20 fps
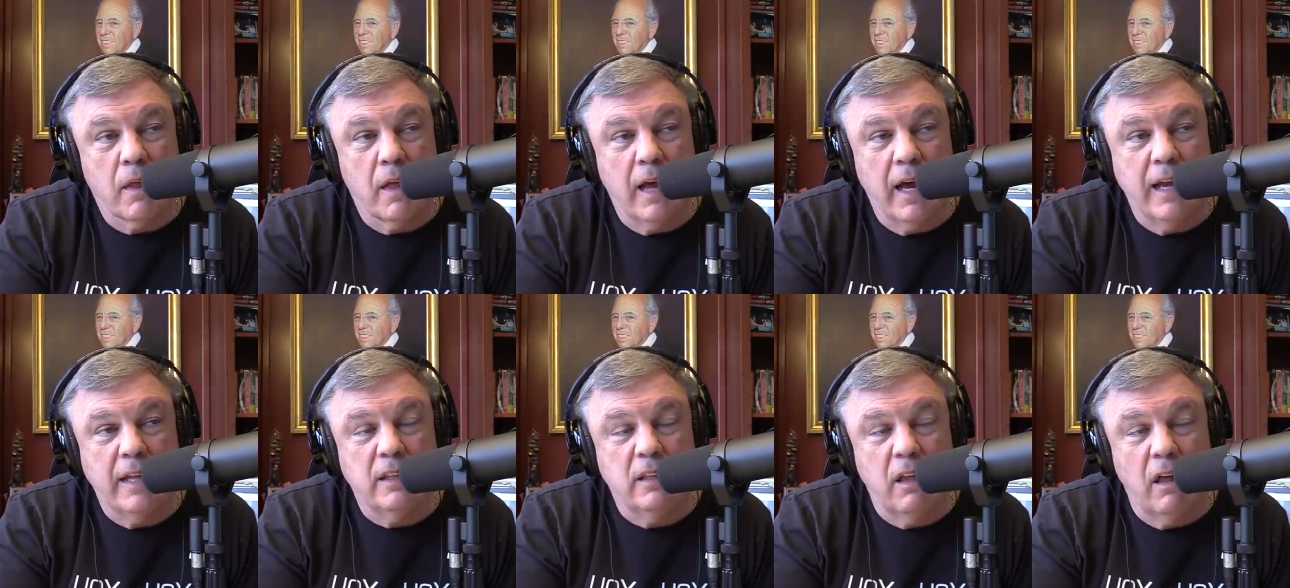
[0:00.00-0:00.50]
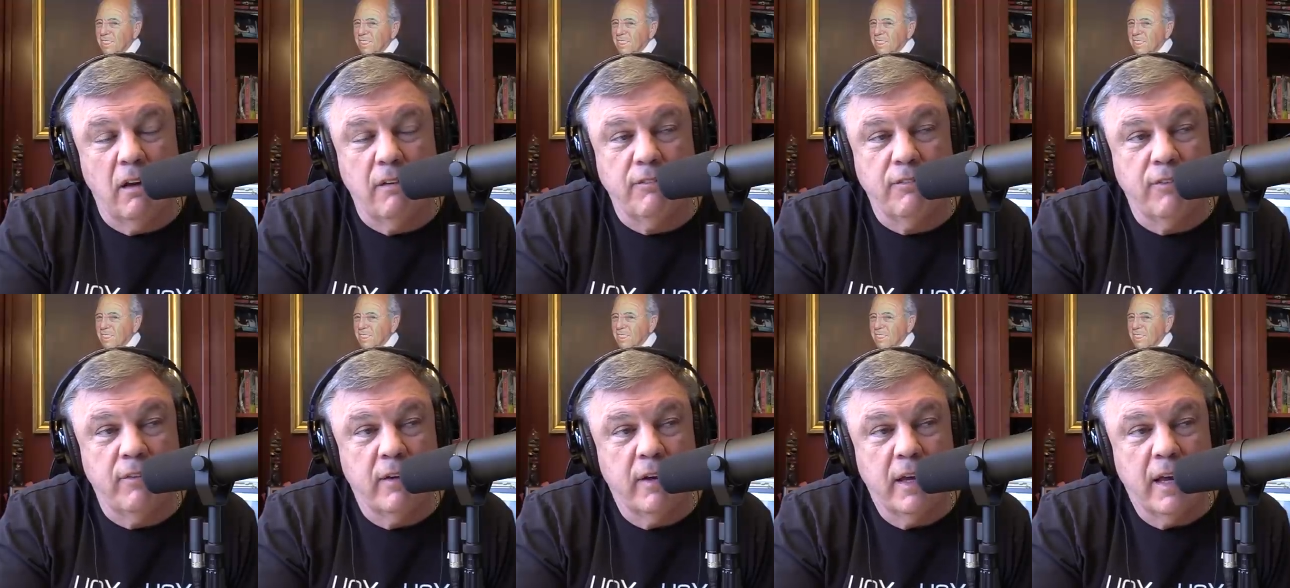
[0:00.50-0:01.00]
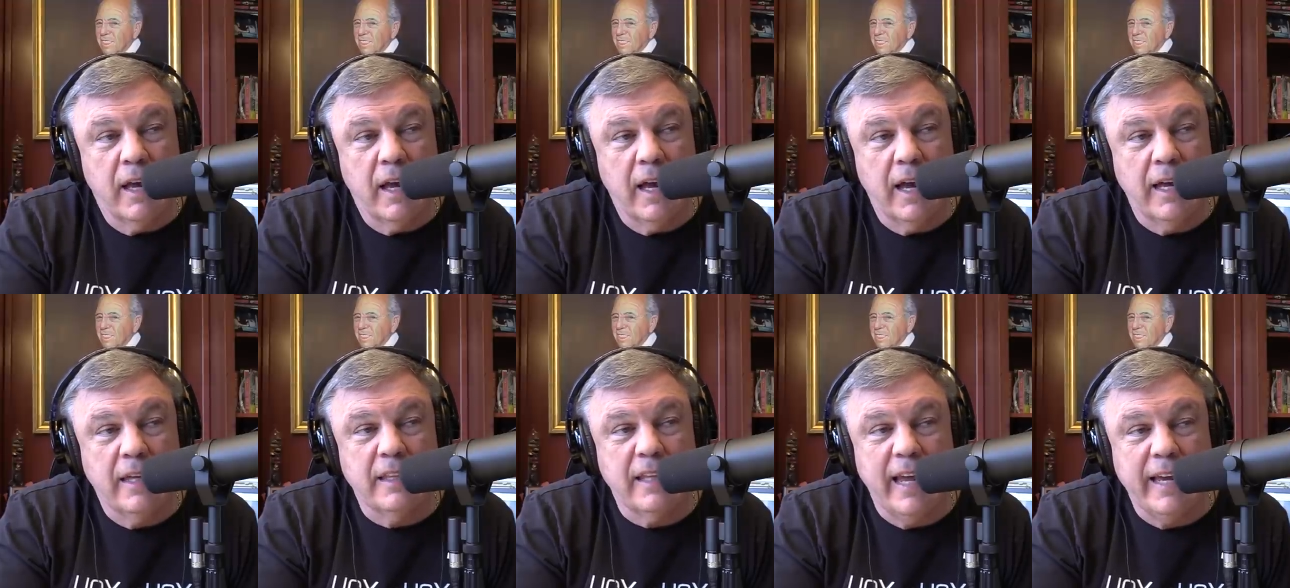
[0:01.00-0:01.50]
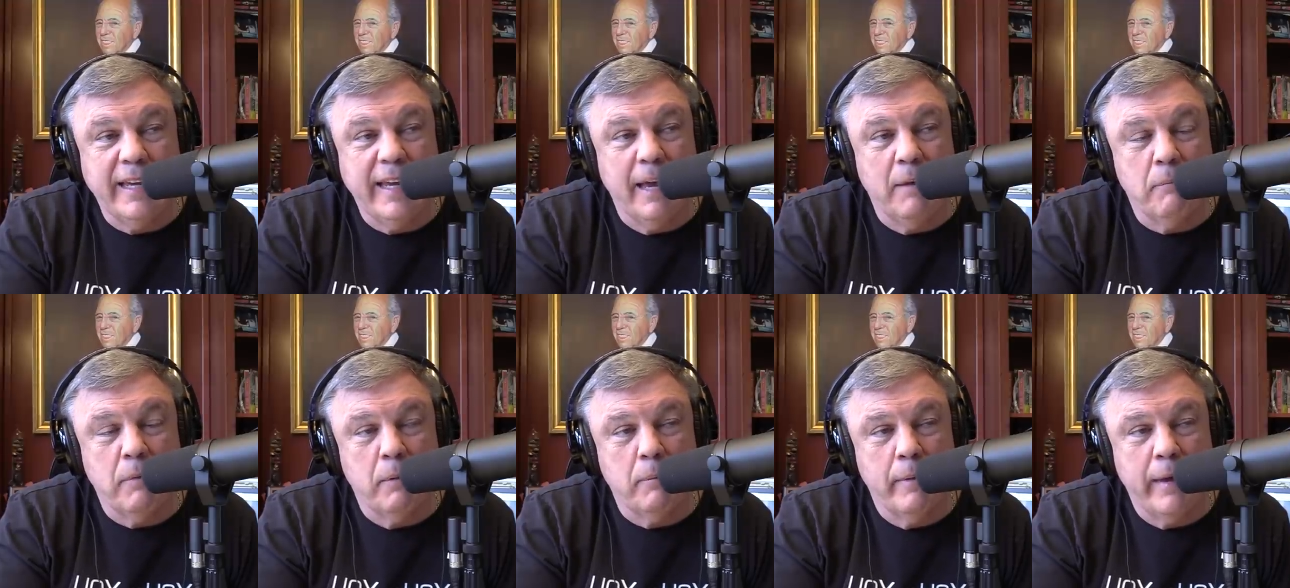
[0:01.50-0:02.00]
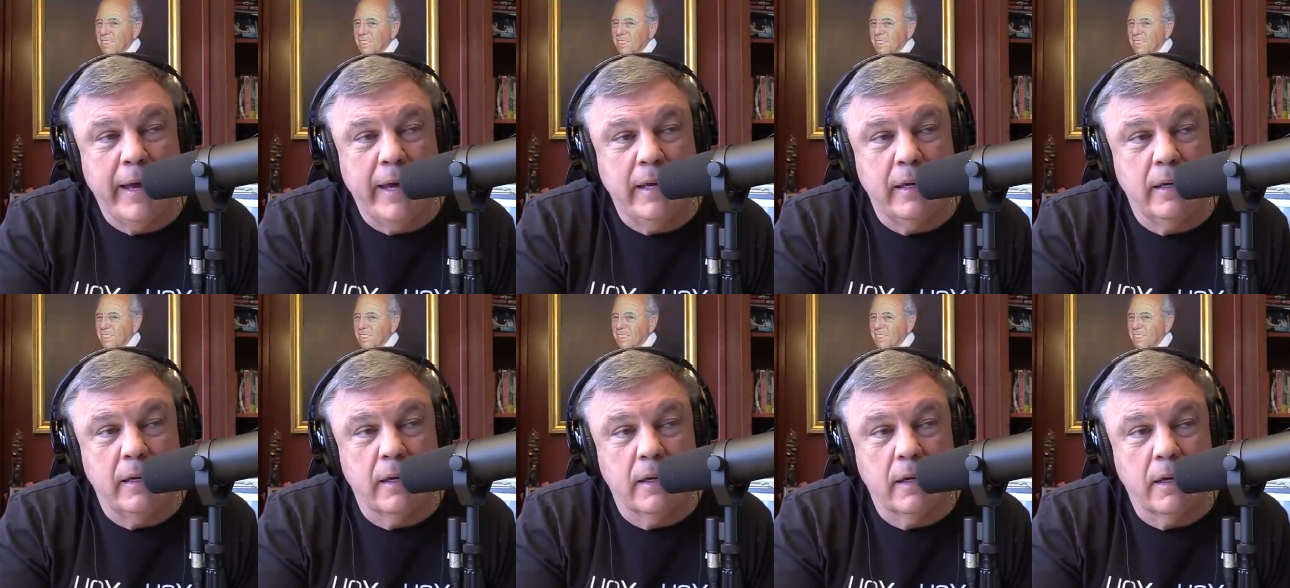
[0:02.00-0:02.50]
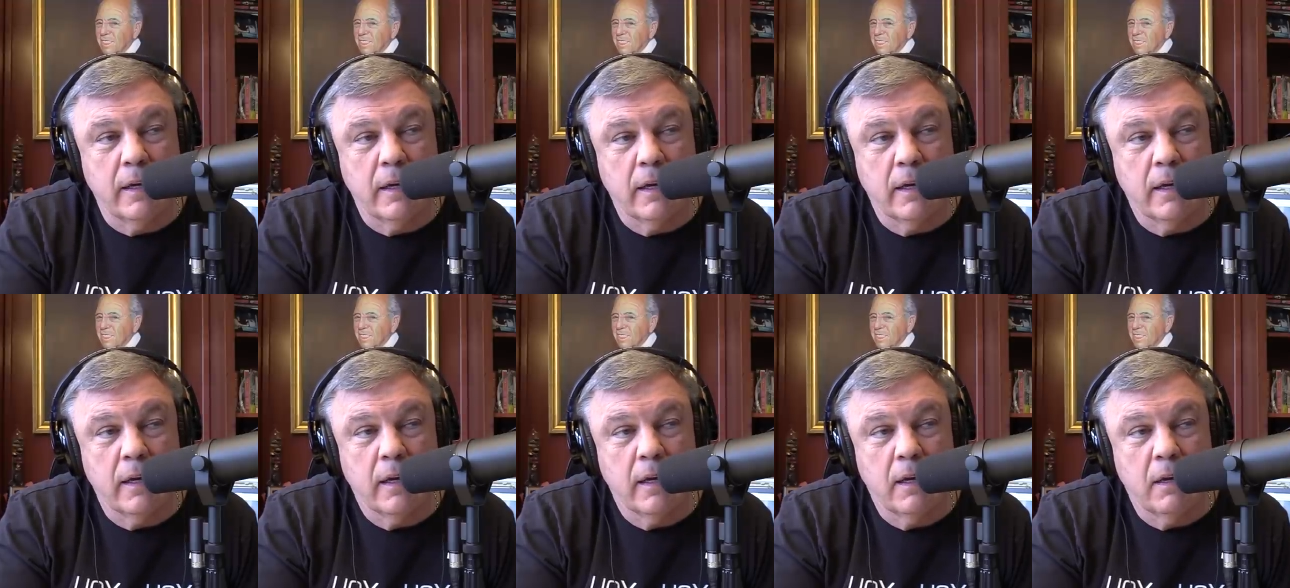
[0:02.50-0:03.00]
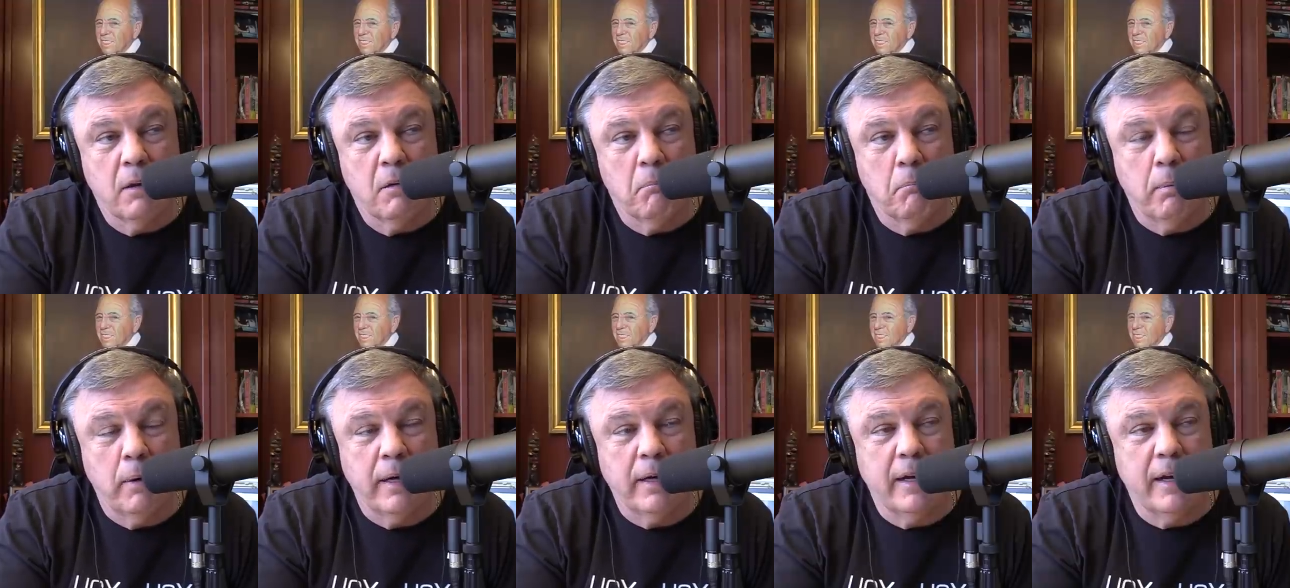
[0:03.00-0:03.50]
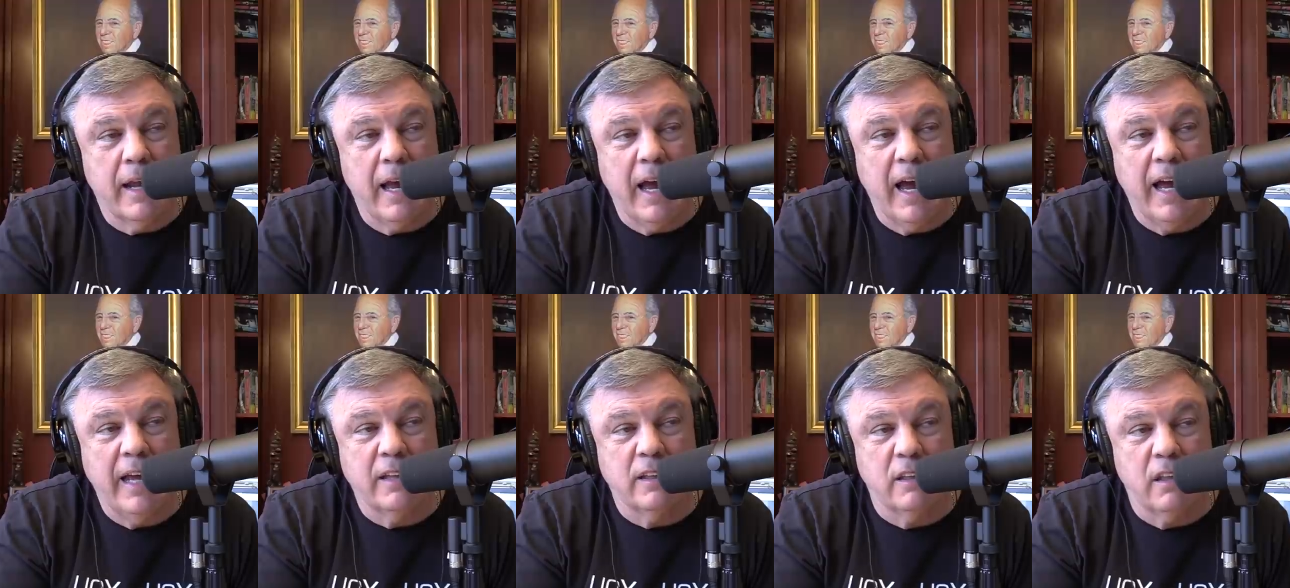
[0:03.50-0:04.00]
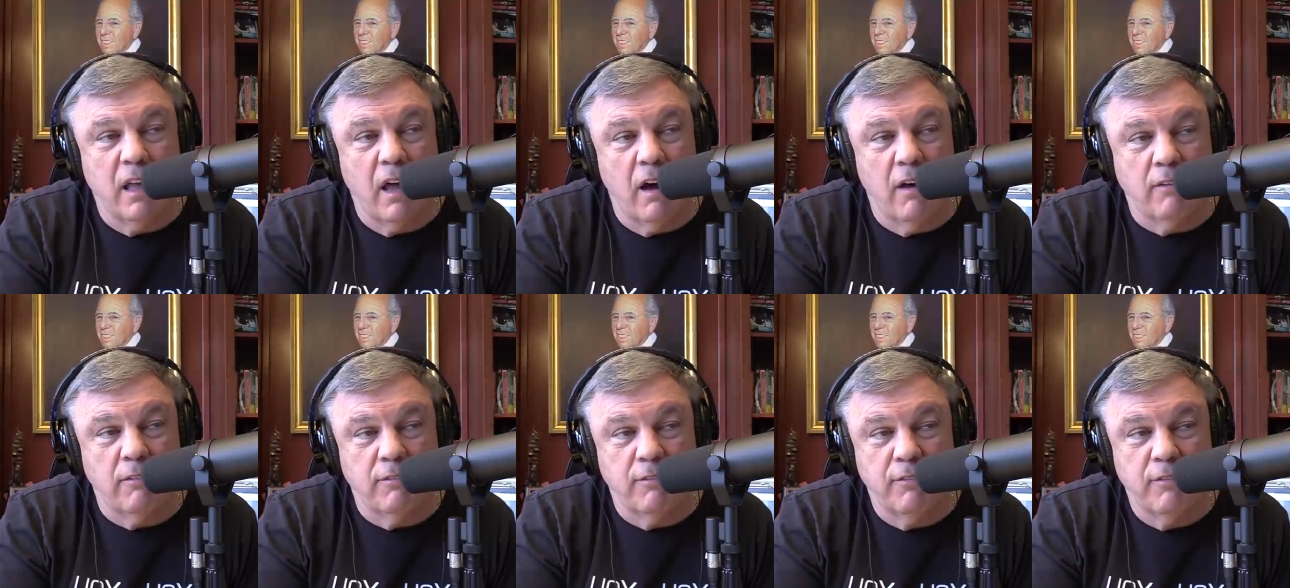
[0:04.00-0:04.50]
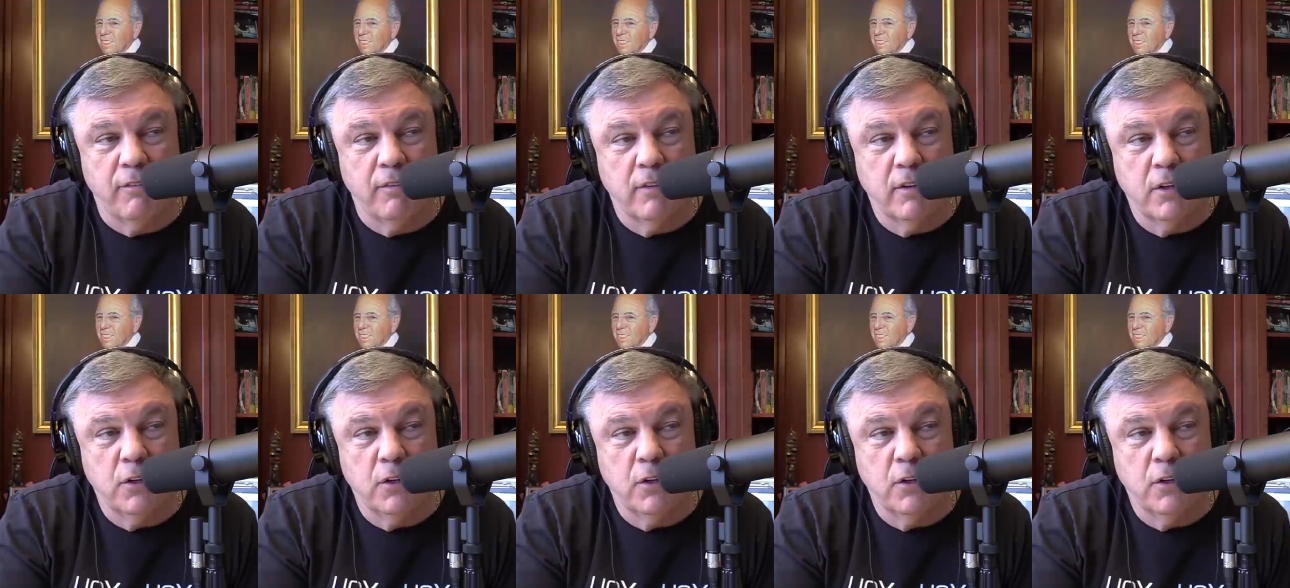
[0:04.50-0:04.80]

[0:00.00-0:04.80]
Speaker 1: I love I like M M A, but I love